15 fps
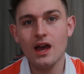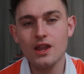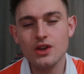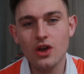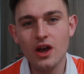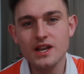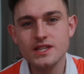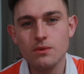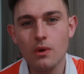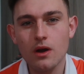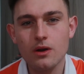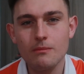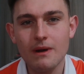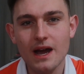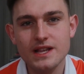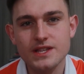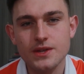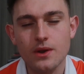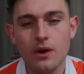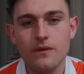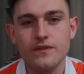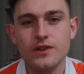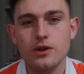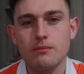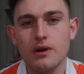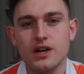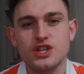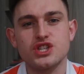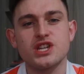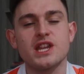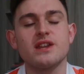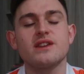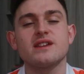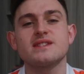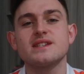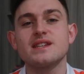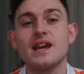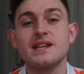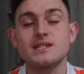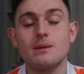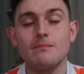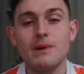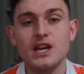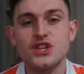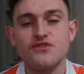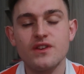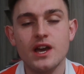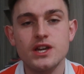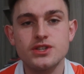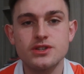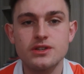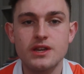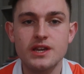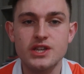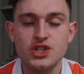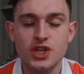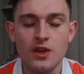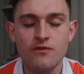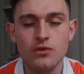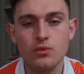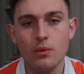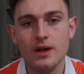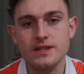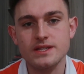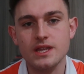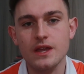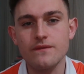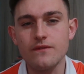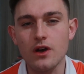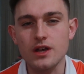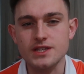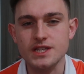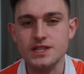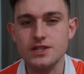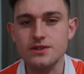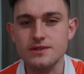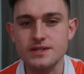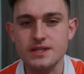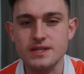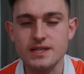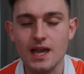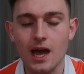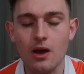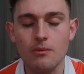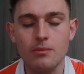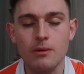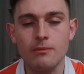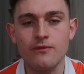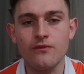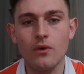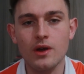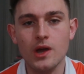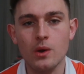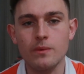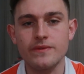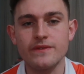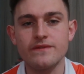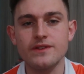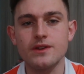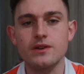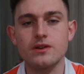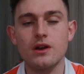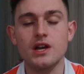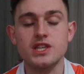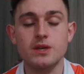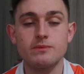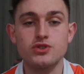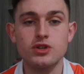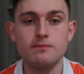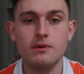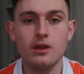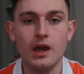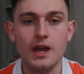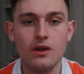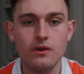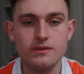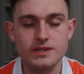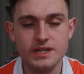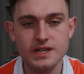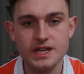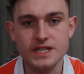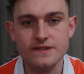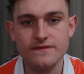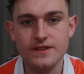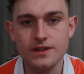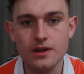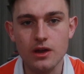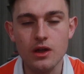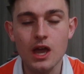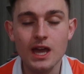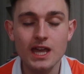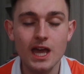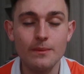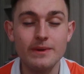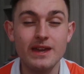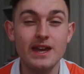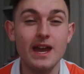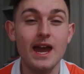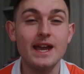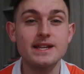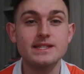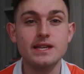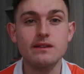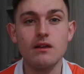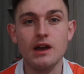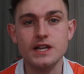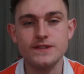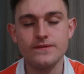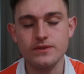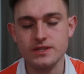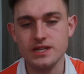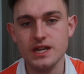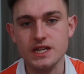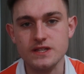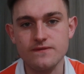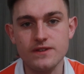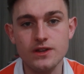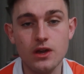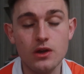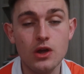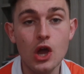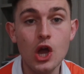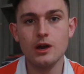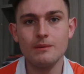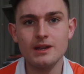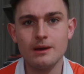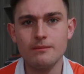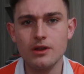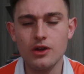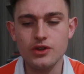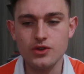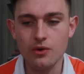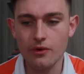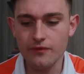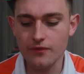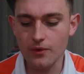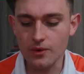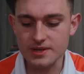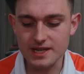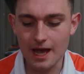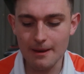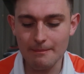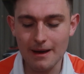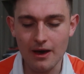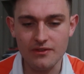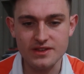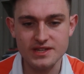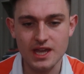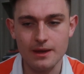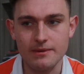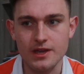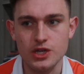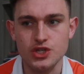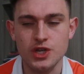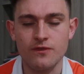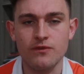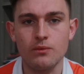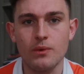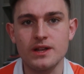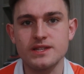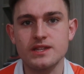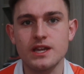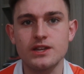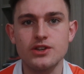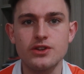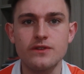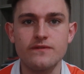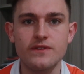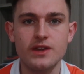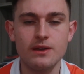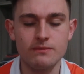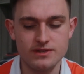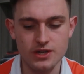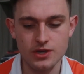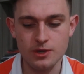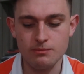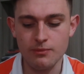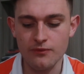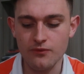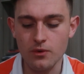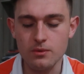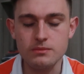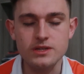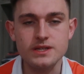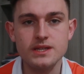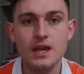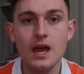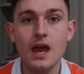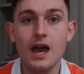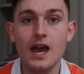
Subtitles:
Hello guys and welcome back to another video on my channel. Now today's match reaction is Sheffield Wednesday versus Luton Town. But before I get on with the video guys, can we drop a like on today's video? Can we hit 80 likes for today's video? Comment down below your thoughts about this game against Sheffield Wednesday. Do you think it was a good performance